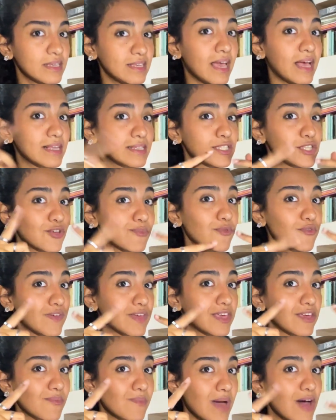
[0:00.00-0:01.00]
Yes, you're moving
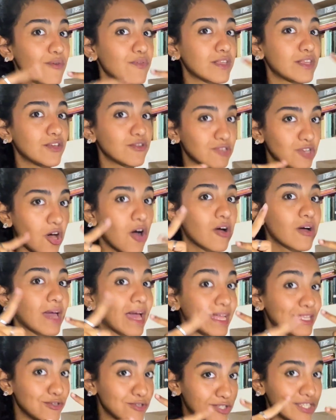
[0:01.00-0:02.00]
your mouth and your tongue
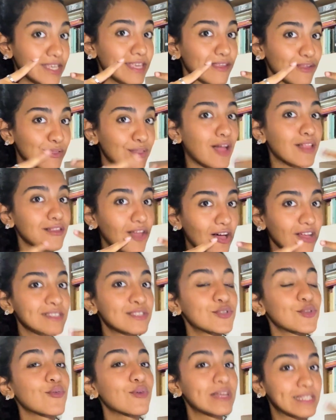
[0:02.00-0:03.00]
and your teeth a lot,
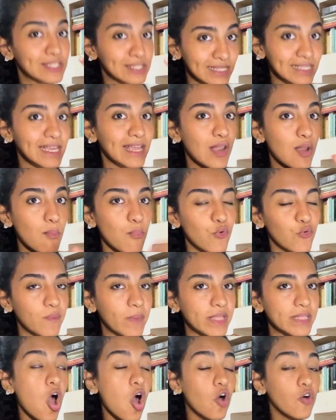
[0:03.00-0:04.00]
so it's still
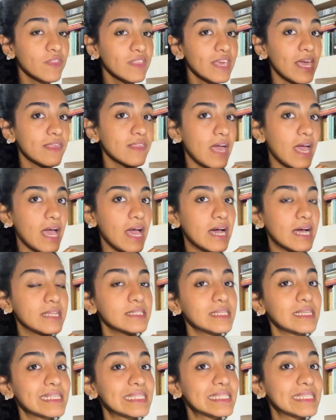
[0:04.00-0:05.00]
movement. On the other
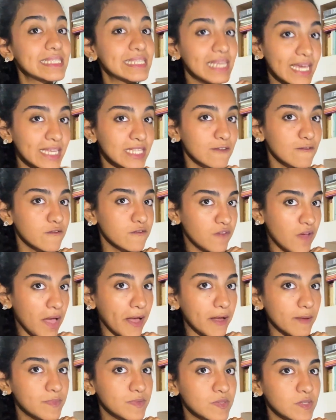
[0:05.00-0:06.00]
hand, stative
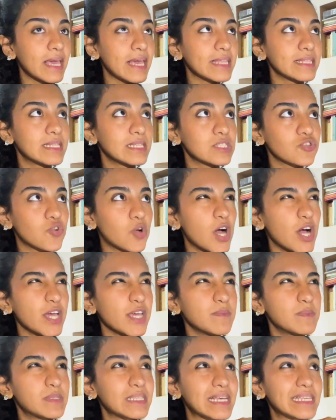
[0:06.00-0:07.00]
verbs, it
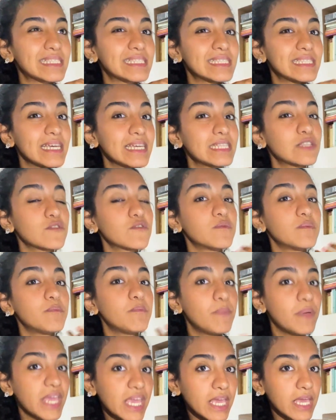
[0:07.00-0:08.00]
describes a state of
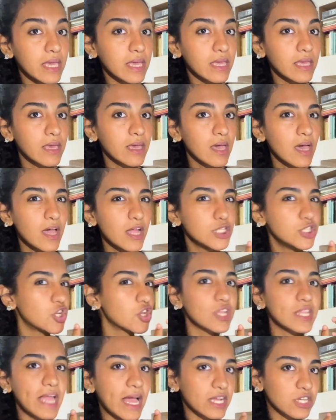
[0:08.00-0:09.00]
being, not
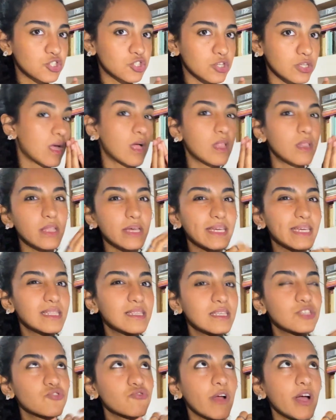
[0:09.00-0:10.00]
an action. Like it
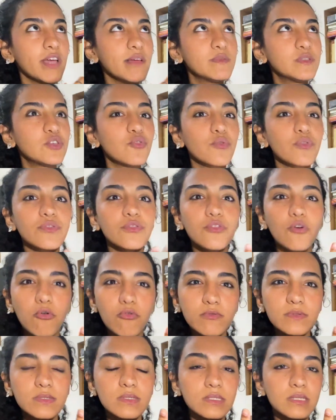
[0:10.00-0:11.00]
describes your
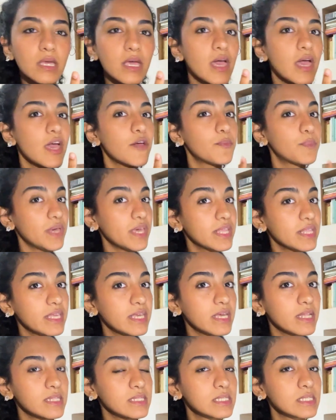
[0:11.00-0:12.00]
thoughts,
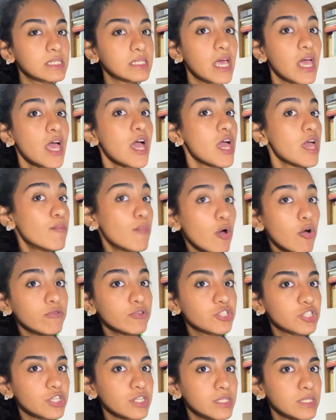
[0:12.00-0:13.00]
opinions,
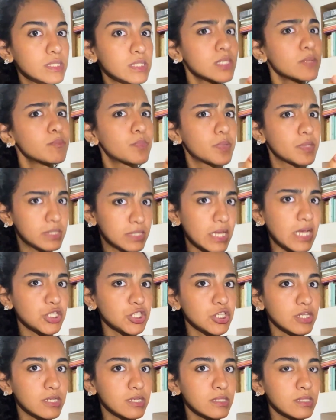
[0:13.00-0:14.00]
emotions,
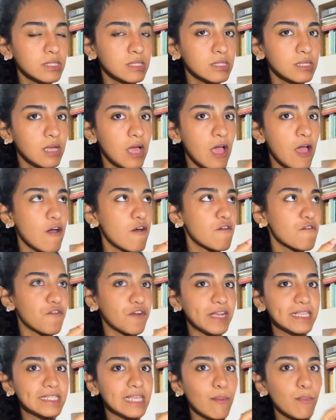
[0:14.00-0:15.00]
possessions. For
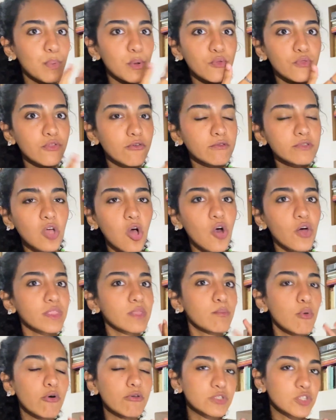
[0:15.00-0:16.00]
example, those are
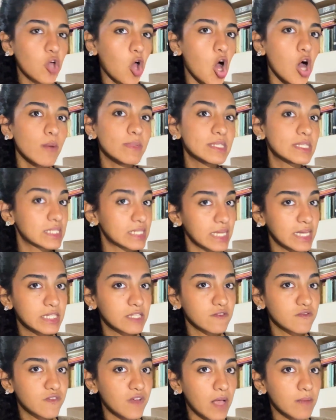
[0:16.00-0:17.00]
the most common
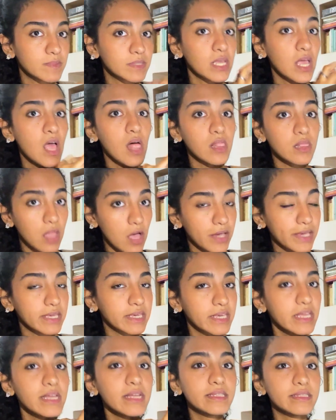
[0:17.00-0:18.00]
stative verbs,
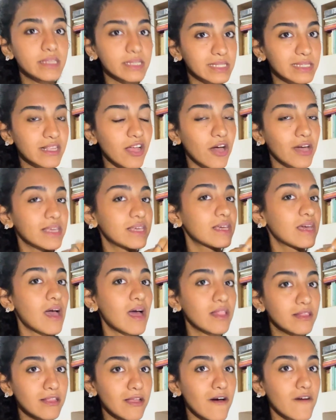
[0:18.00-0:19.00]
like, dislike,
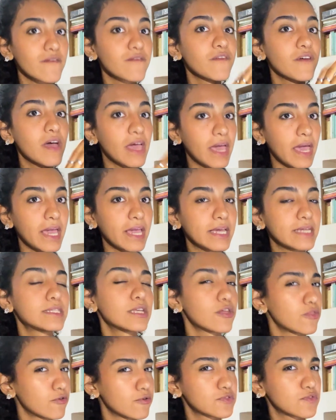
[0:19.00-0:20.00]
love, hate,
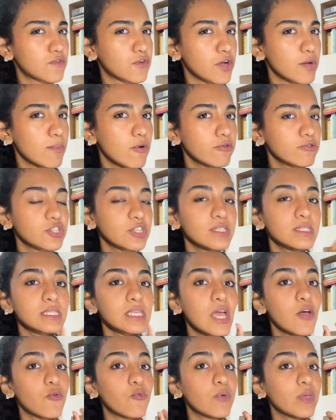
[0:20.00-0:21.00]
those 4 emotions.
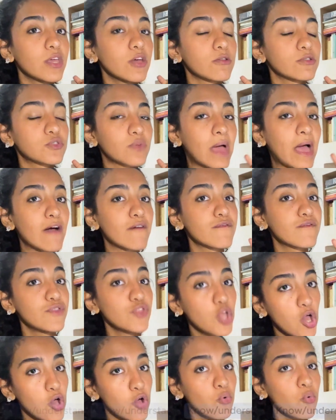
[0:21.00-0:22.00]
We also have
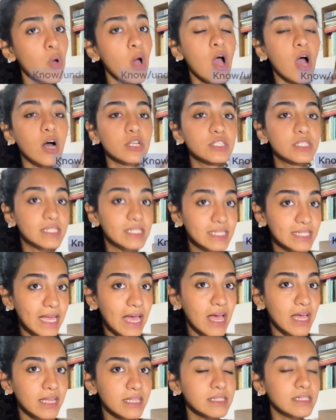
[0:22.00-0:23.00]
know,
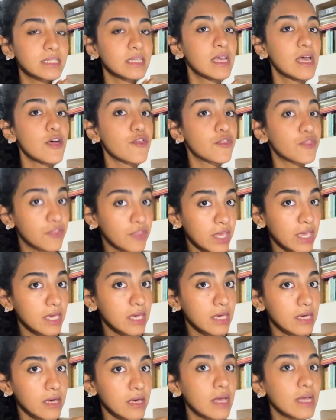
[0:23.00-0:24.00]
understand,
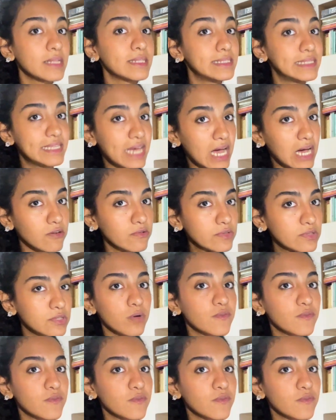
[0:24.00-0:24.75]
think, doubt.